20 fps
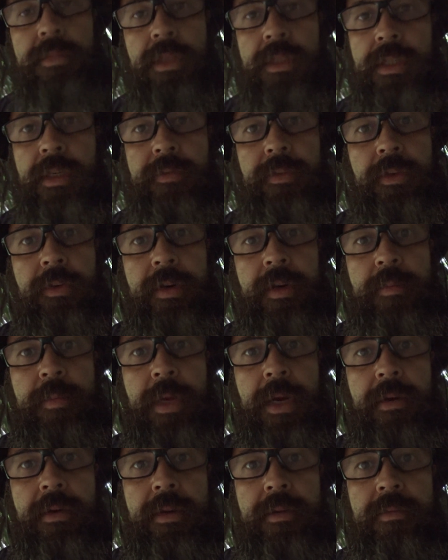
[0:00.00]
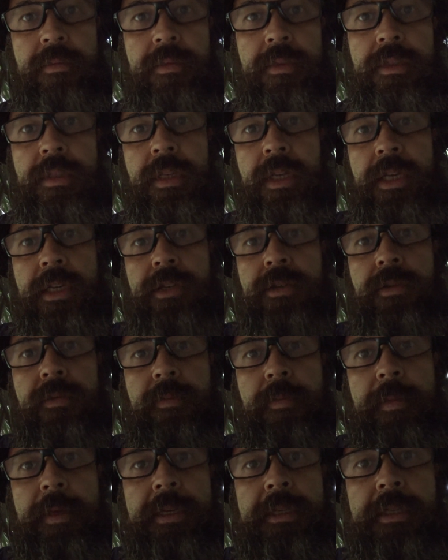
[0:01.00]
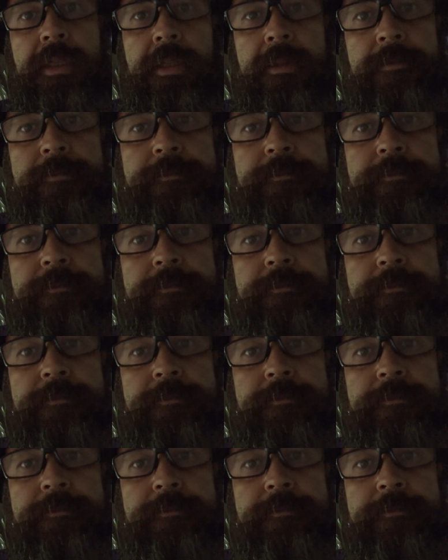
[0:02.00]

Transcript: Just have to grin and bear it. It's the nature of the beast.